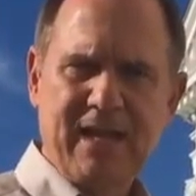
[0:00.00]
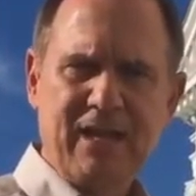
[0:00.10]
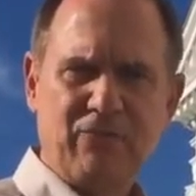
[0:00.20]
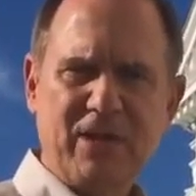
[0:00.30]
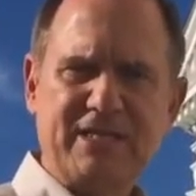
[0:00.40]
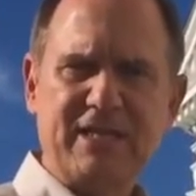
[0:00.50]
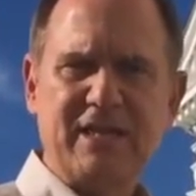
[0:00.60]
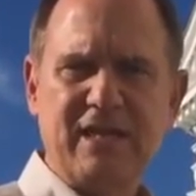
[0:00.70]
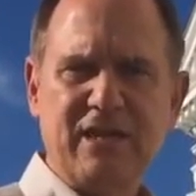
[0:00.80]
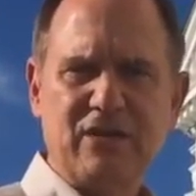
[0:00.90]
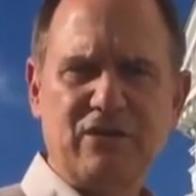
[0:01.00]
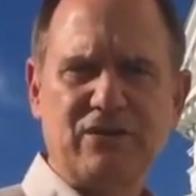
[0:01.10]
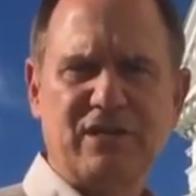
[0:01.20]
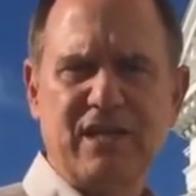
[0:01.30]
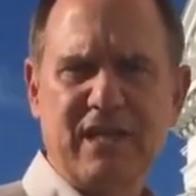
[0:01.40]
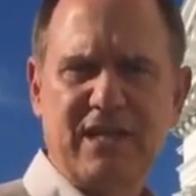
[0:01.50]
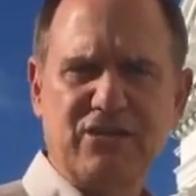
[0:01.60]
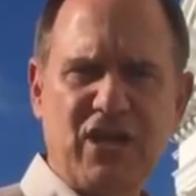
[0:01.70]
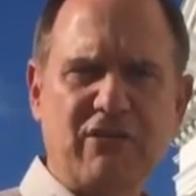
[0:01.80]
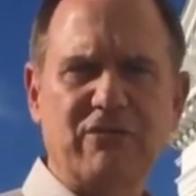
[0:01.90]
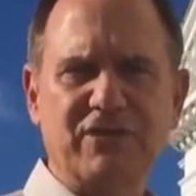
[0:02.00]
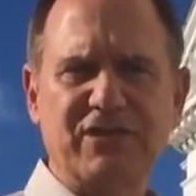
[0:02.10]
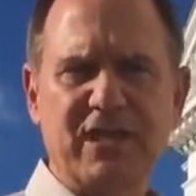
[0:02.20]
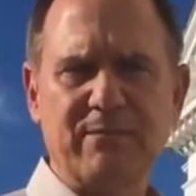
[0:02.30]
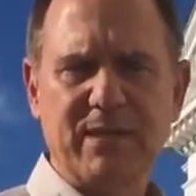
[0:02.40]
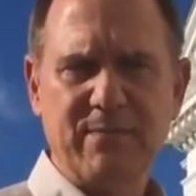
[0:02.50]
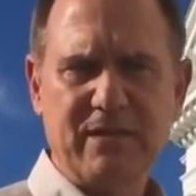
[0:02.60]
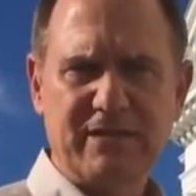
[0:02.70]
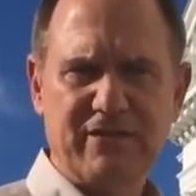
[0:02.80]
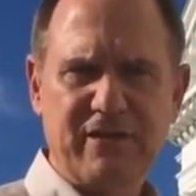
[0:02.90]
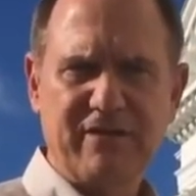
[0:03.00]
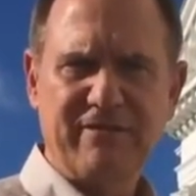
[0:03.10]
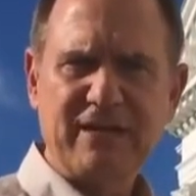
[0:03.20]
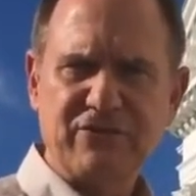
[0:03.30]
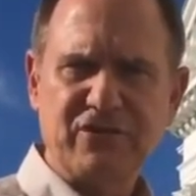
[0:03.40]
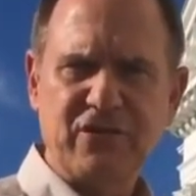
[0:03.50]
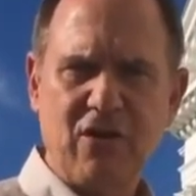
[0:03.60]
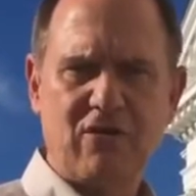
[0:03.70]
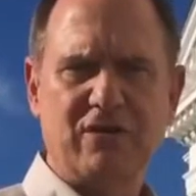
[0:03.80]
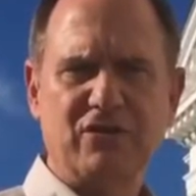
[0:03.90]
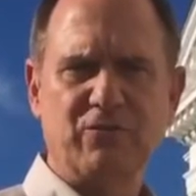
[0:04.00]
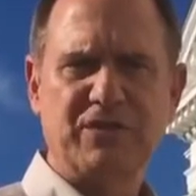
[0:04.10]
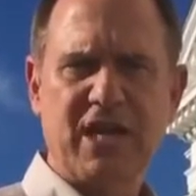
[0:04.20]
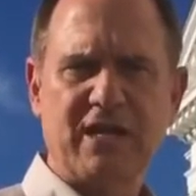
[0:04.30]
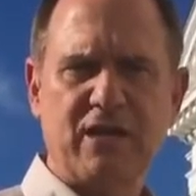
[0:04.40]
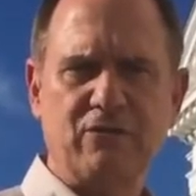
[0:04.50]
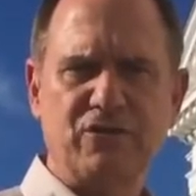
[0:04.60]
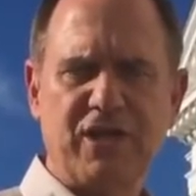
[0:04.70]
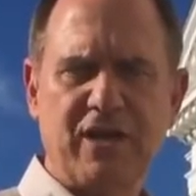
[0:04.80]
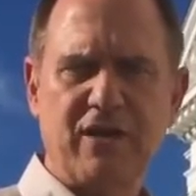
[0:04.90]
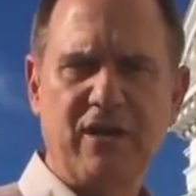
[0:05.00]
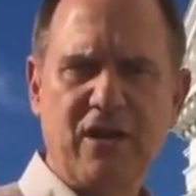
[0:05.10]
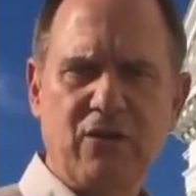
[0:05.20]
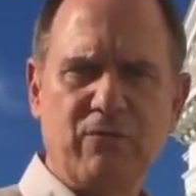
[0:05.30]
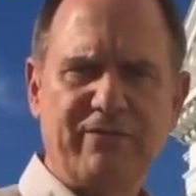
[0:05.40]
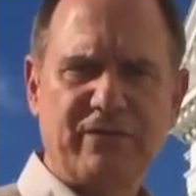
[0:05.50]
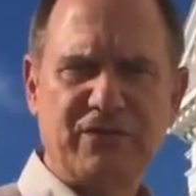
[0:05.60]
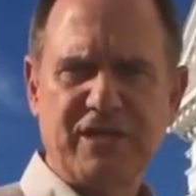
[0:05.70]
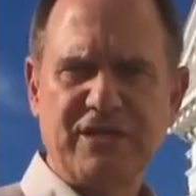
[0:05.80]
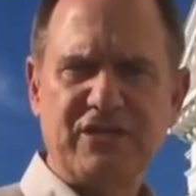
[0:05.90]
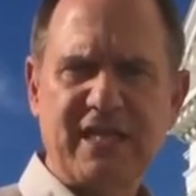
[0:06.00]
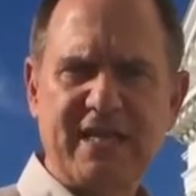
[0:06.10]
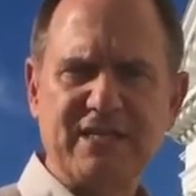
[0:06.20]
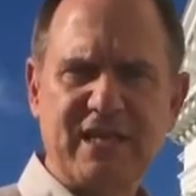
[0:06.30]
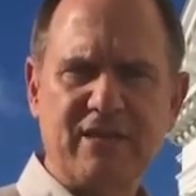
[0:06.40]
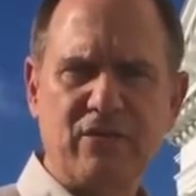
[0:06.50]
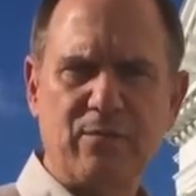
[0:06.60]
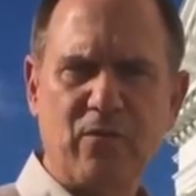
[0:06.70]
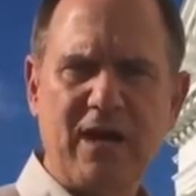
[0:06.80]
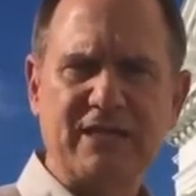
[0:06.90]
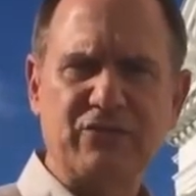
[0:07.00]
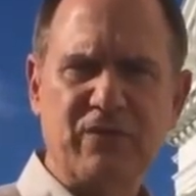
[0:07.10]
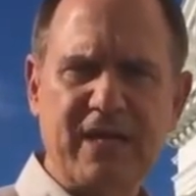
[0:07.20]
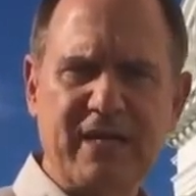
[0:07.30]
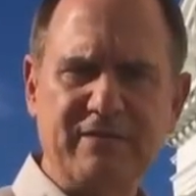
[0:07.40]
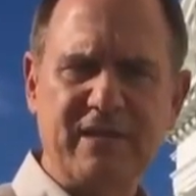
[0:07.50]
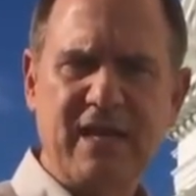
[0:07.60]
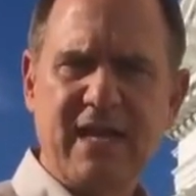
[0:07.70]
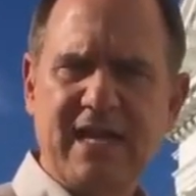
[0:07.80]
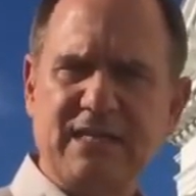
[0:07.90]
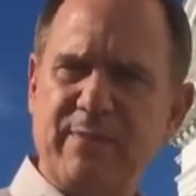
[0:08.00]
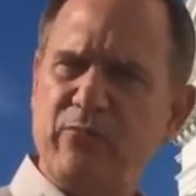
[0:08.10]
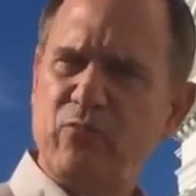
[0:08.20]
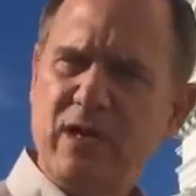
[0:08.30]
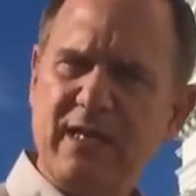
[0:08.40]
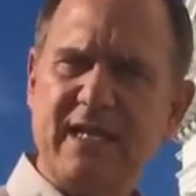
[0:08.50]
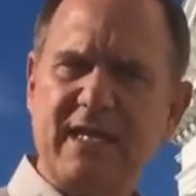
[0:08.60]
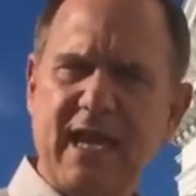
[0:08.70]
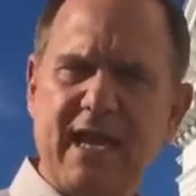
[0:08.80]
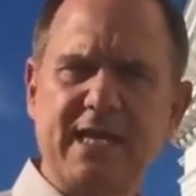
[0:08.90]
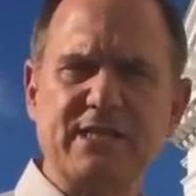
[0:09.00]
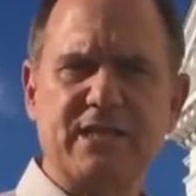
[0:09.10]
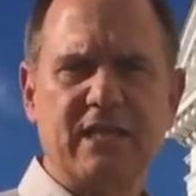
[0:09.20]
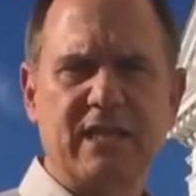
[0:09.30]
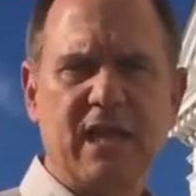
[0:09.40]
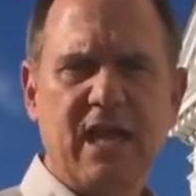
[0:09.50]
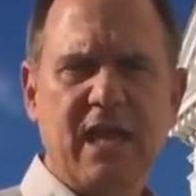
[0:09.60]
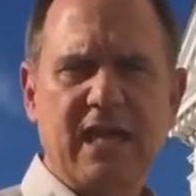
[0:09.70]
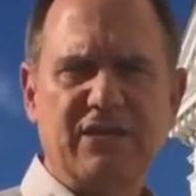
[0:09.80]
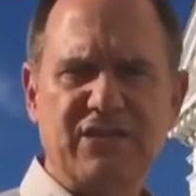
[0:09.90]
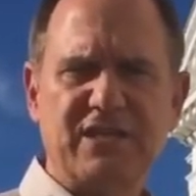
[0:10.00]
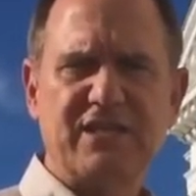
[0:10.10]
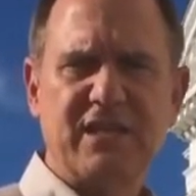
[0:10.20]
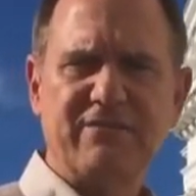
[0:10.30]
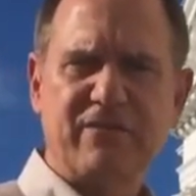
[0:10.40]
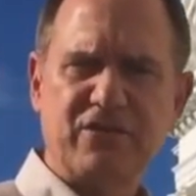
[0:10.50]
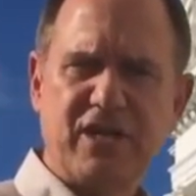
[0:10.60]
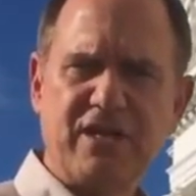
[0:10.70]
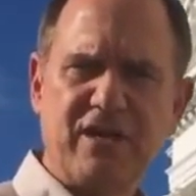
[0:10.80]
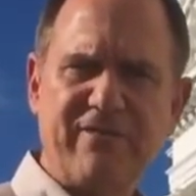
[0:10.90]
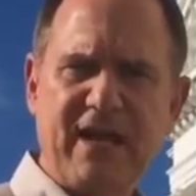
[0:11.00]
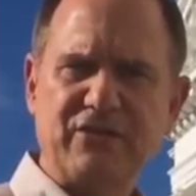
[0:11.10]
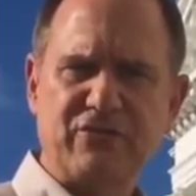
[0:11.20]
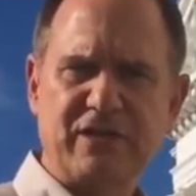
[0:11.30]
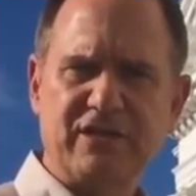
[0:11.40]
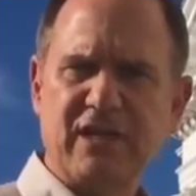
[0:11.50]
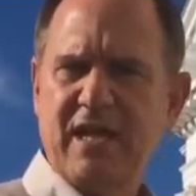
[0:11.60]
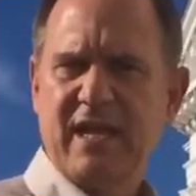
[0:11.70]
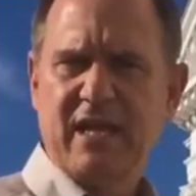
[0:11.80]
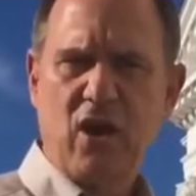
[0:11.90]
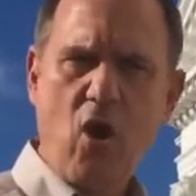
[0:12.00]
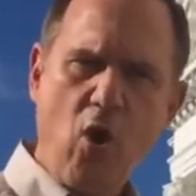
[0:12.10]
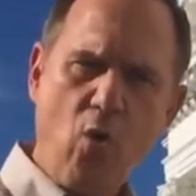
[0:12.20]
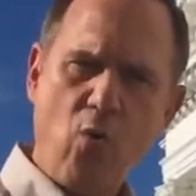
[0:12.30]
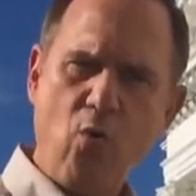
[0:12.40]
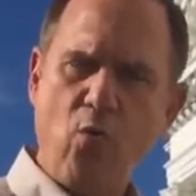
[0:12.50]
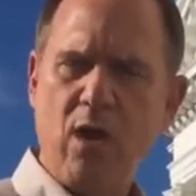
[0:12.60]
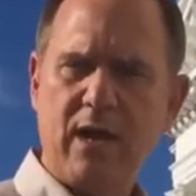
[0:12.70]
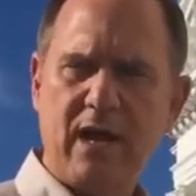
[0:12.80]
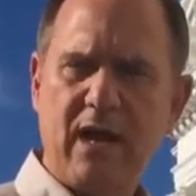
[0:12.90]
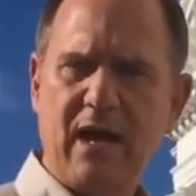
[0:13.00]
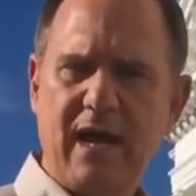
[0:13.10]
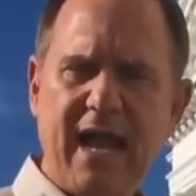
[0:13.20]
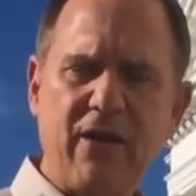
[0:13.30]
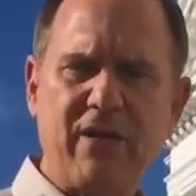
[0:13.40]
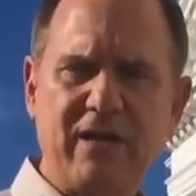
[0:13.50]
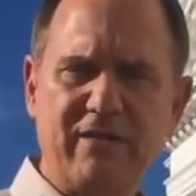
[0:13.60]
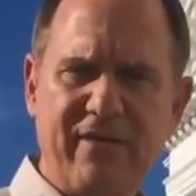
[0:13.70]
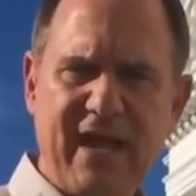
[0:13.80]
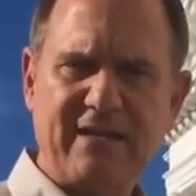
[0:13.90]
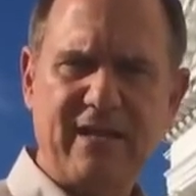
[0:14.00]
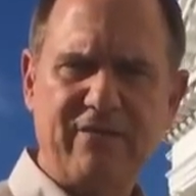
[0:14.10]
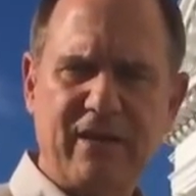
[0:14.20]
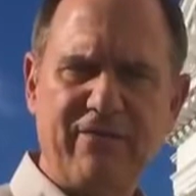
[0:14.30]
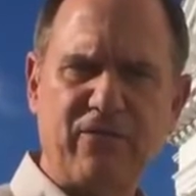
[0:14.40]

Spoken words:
In recent years, the General Assembly Military and Veterans Caucus, which I co-chair with Virginia State Senator Bryce Reeves, has been really engaged in assisting Virginia veterans in a whole area of activity.